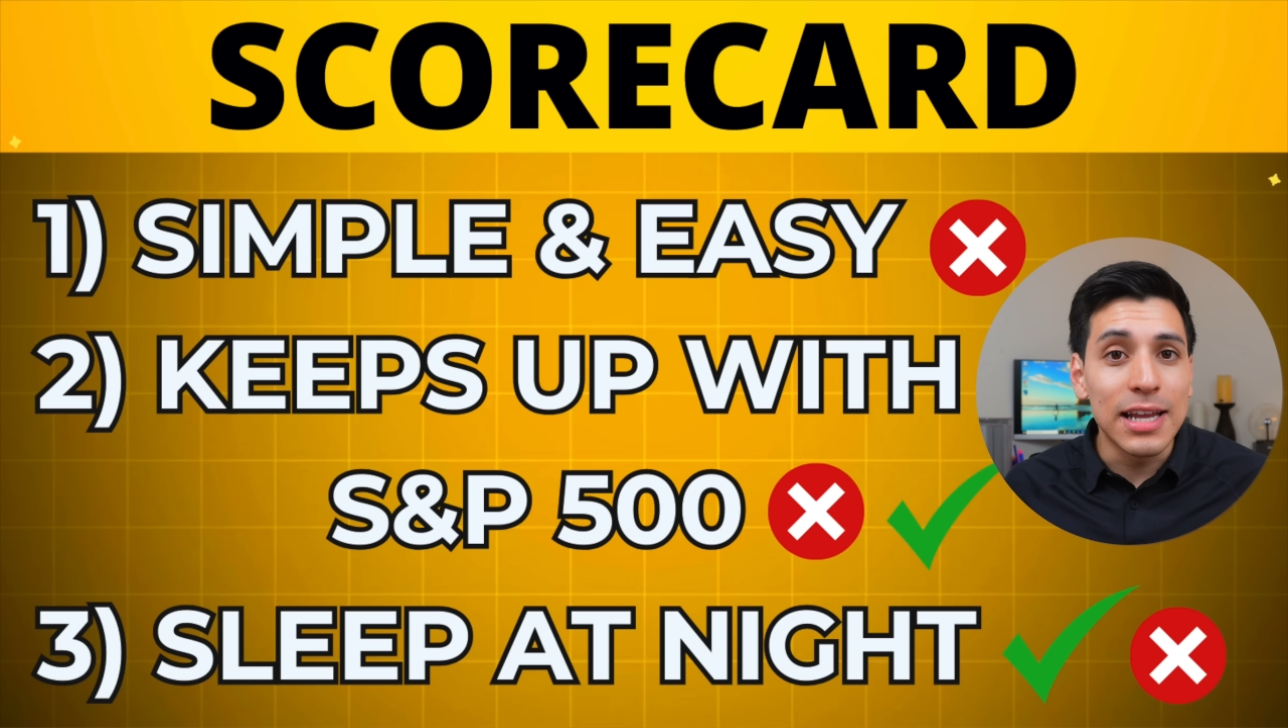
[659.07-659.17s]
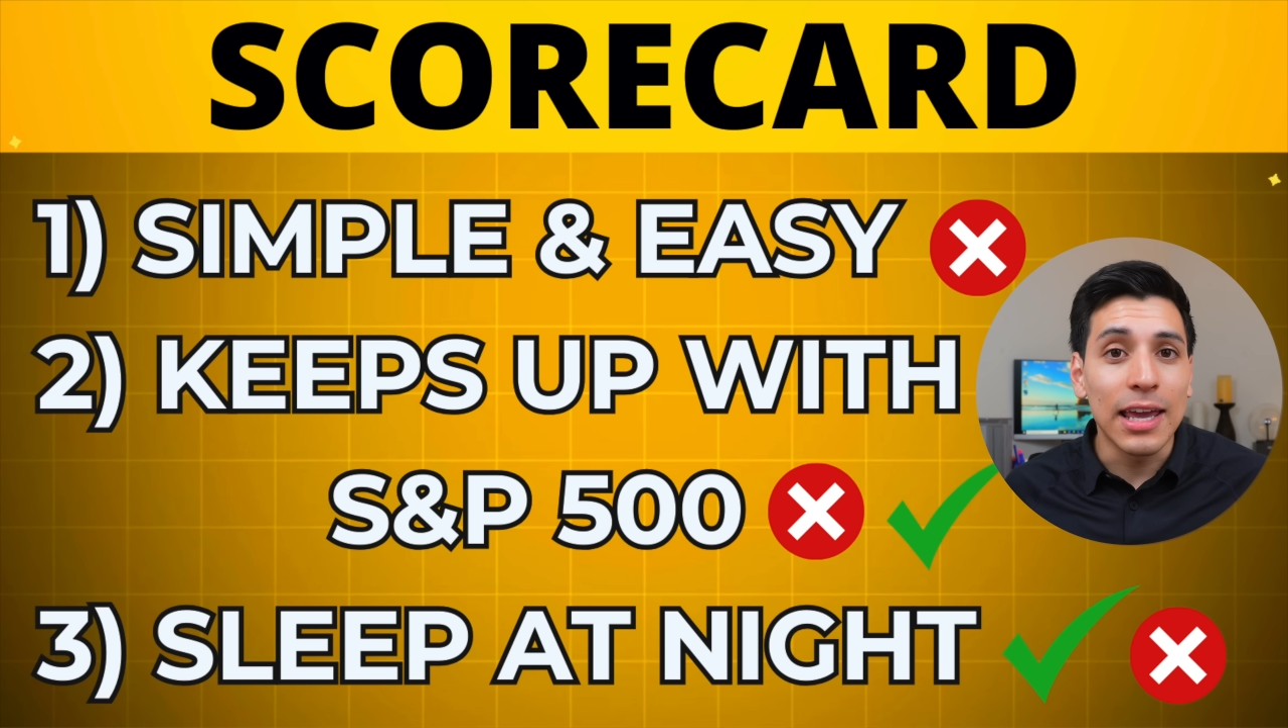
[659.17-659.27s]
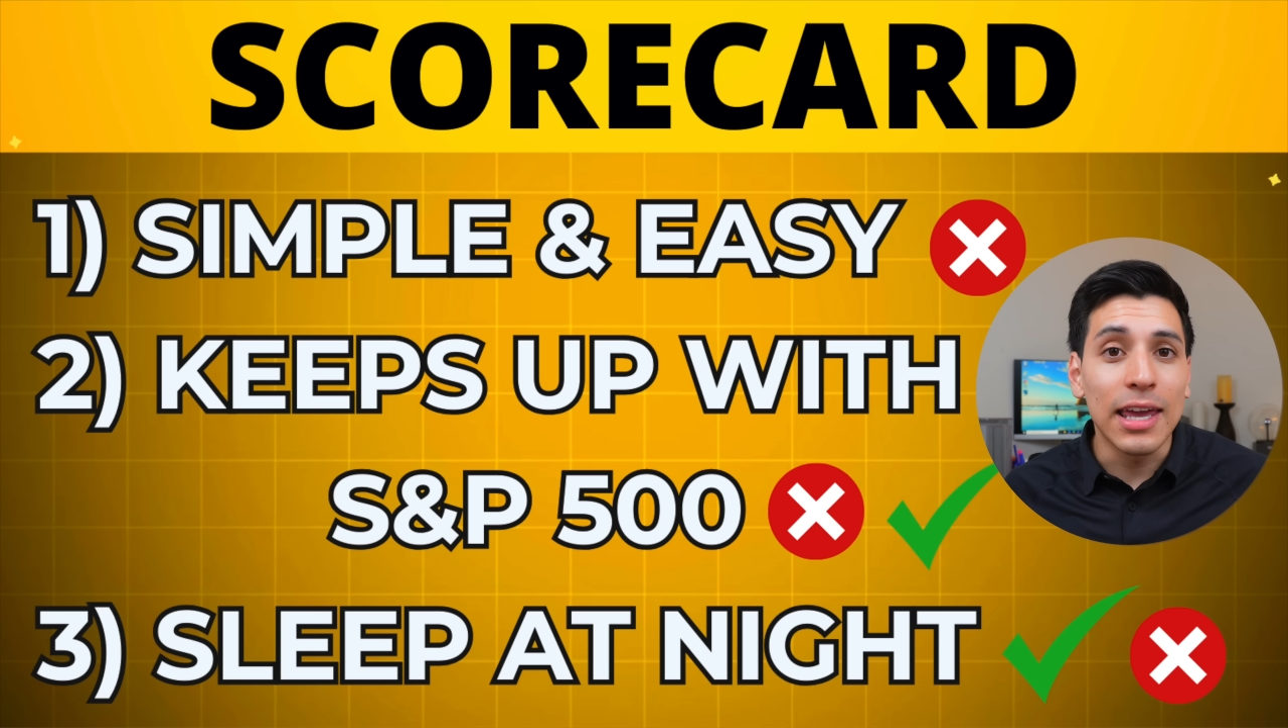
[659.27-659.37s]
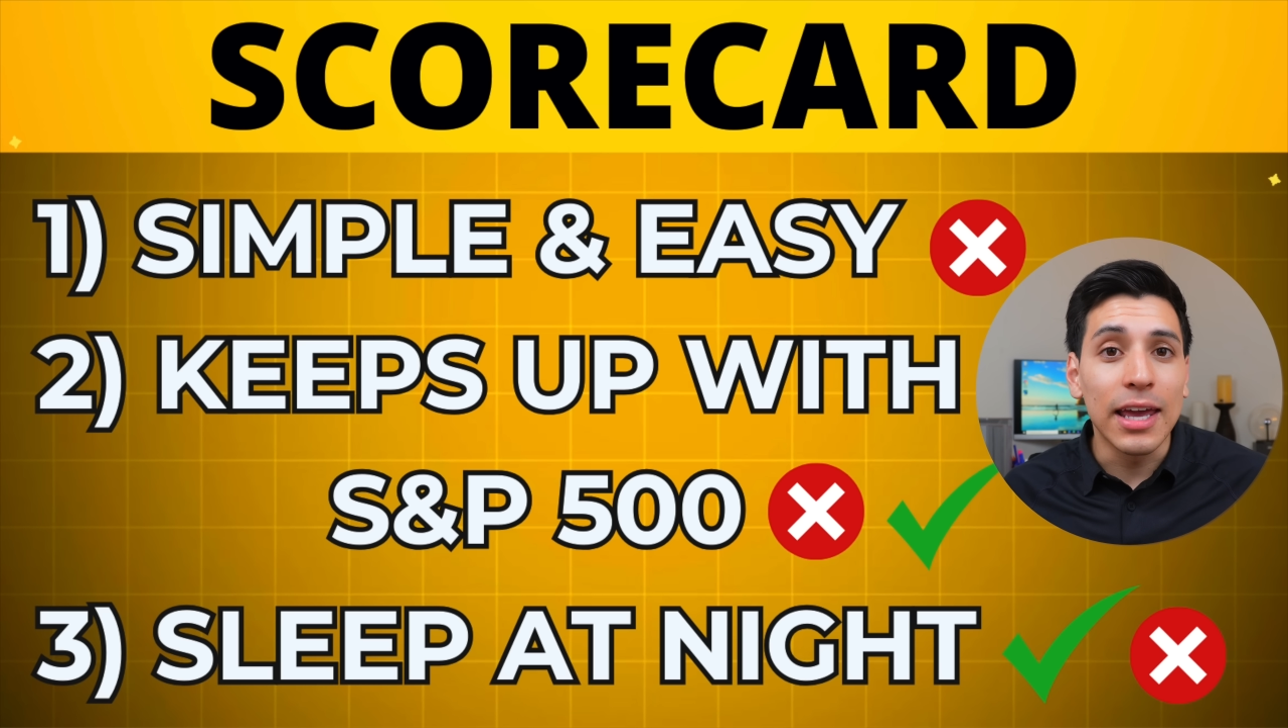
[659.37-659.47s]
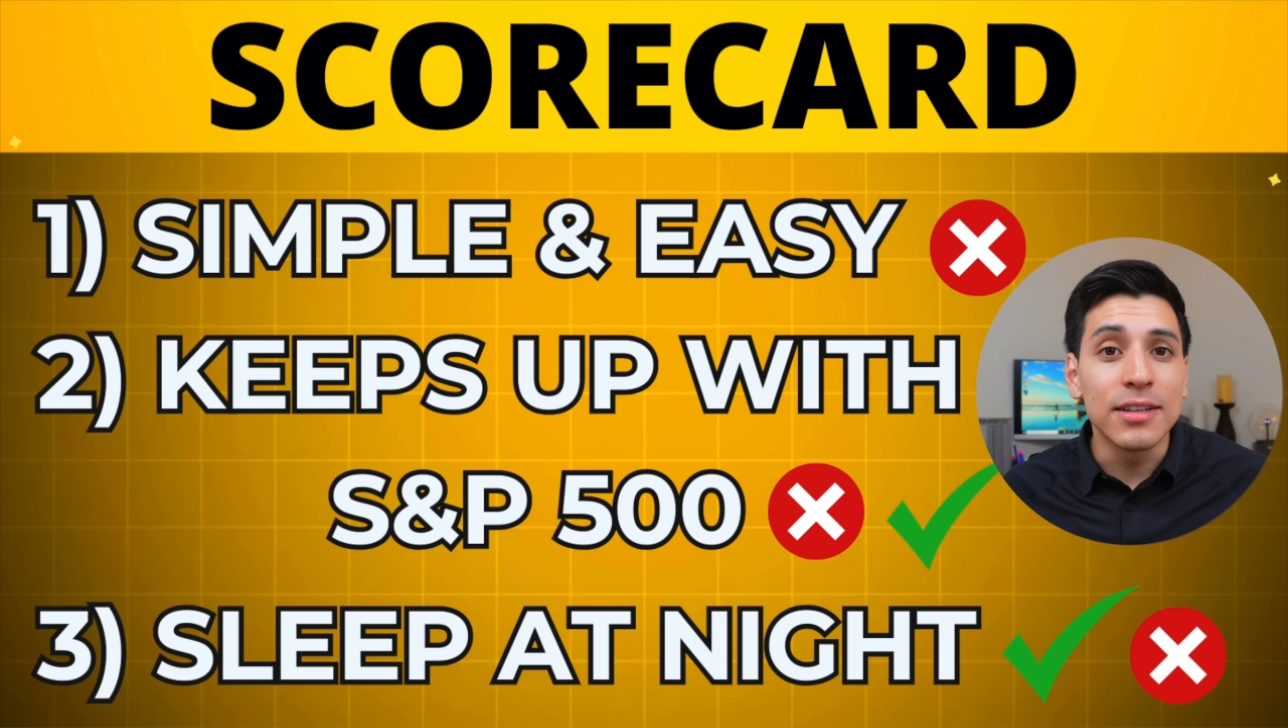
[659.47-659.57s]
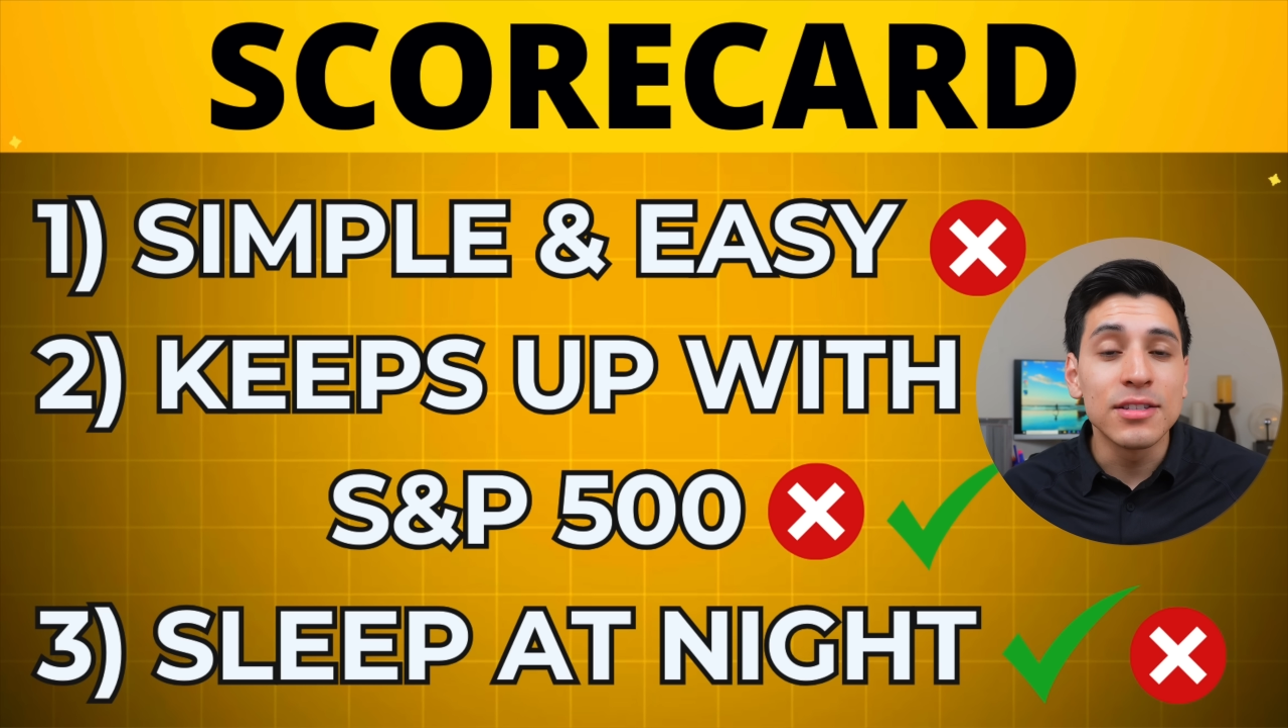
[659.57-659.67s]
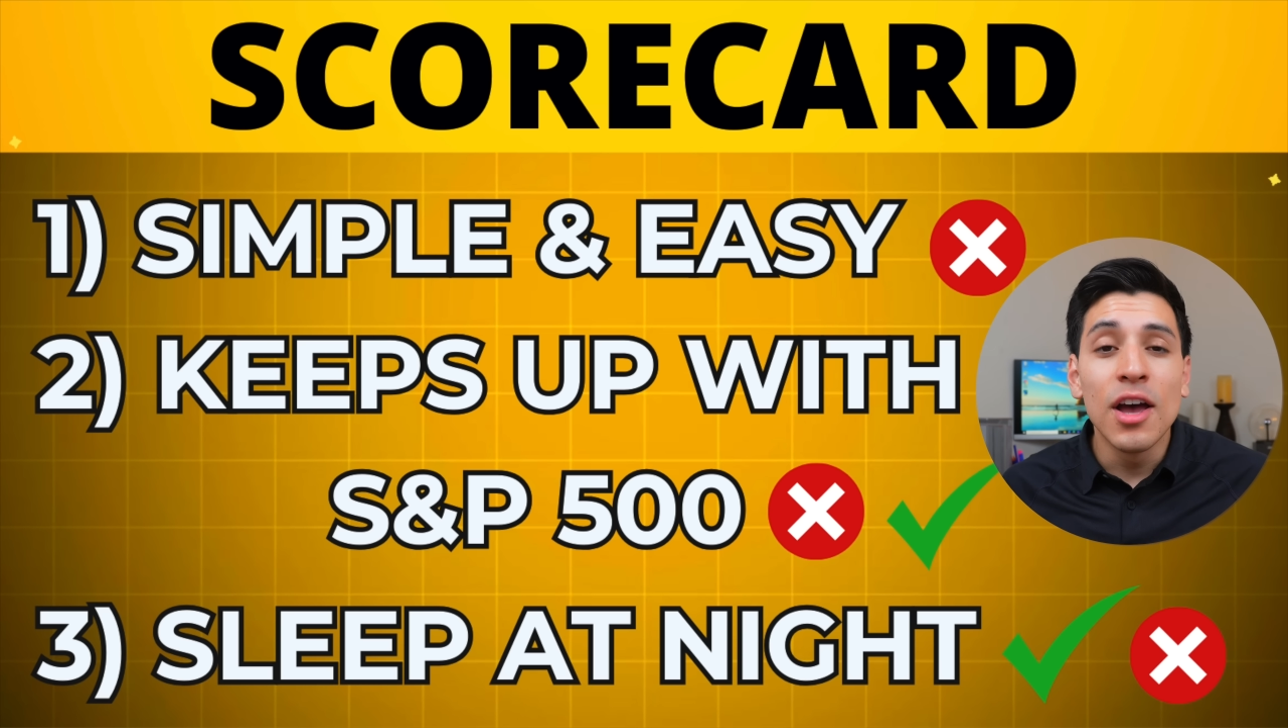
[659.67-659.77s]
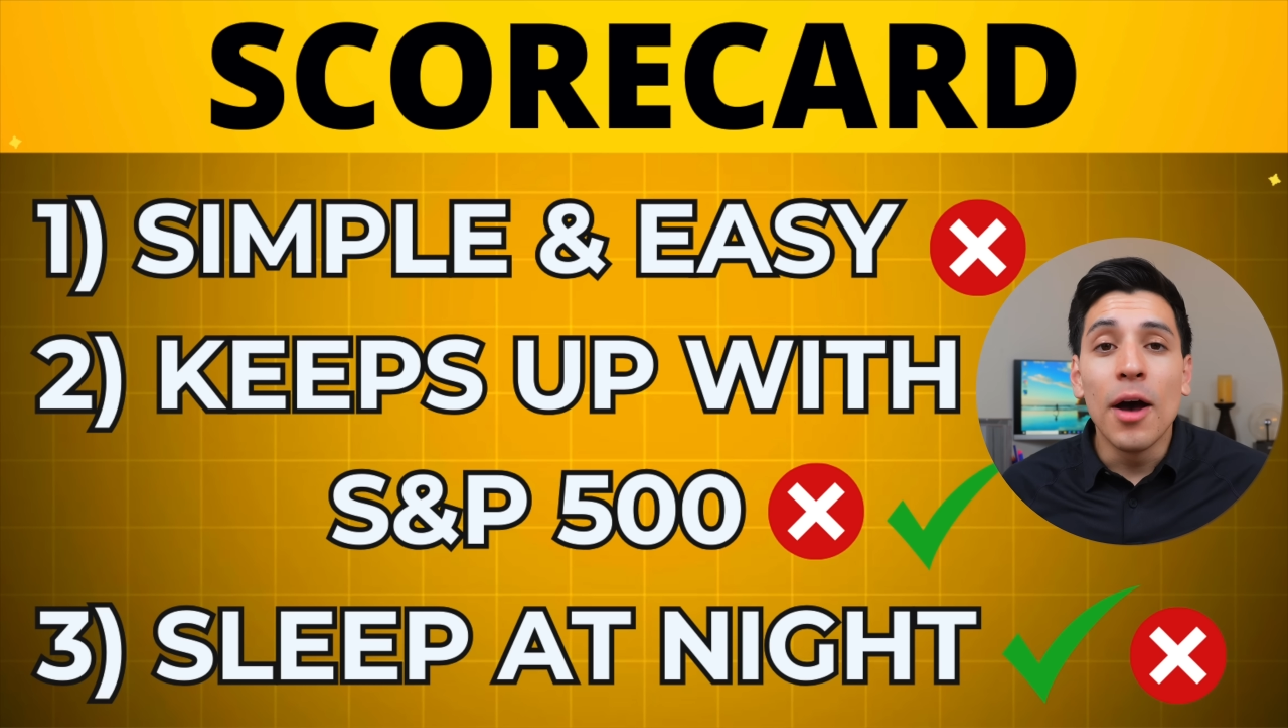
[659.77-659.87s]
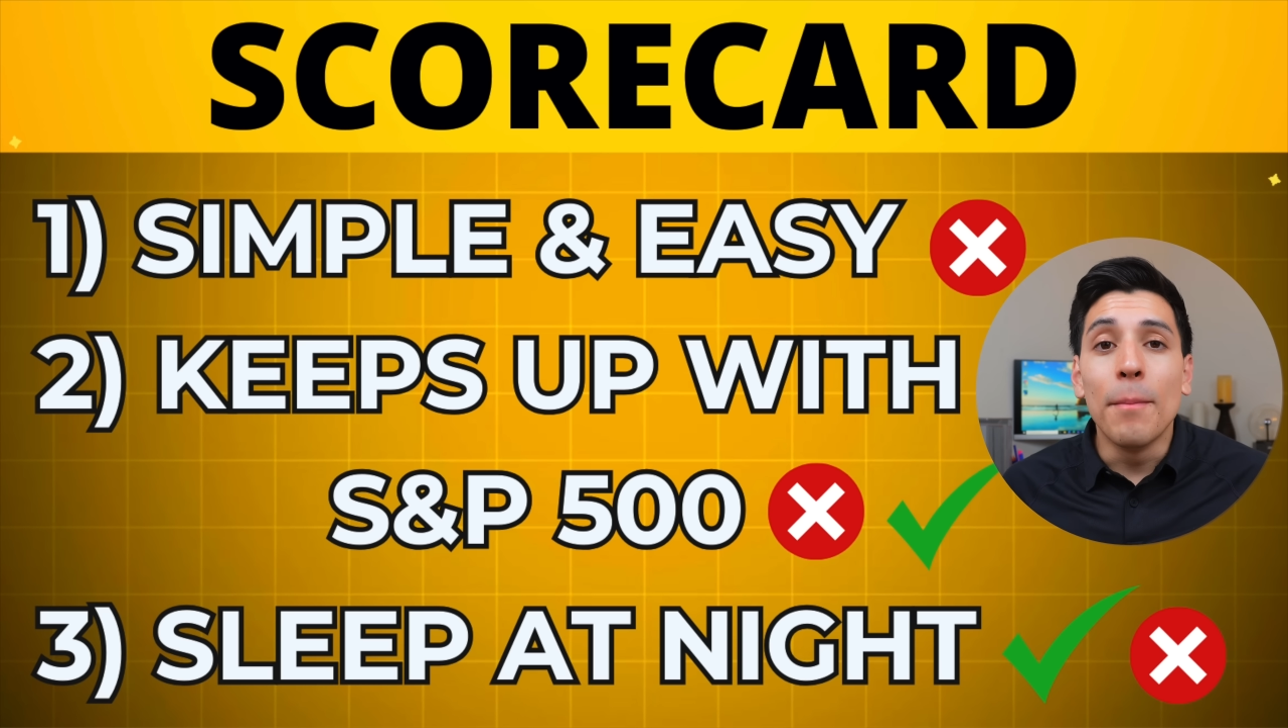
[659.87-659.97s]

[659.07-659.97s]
decades,